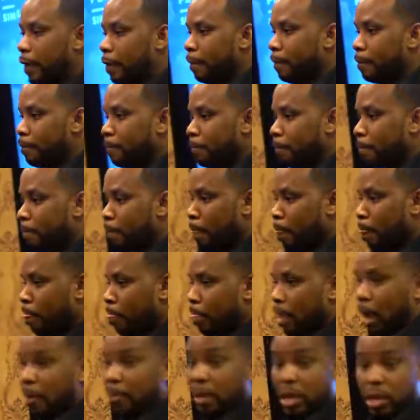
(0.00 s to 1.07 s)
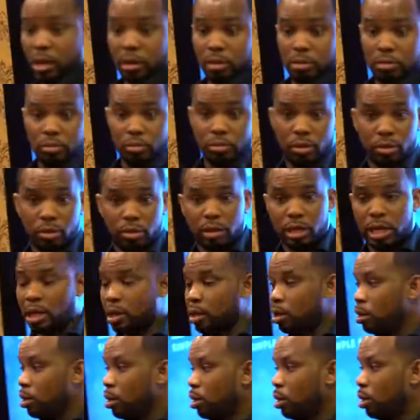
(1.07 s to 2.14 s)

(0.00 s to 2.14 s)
Okay. How many? What do you think?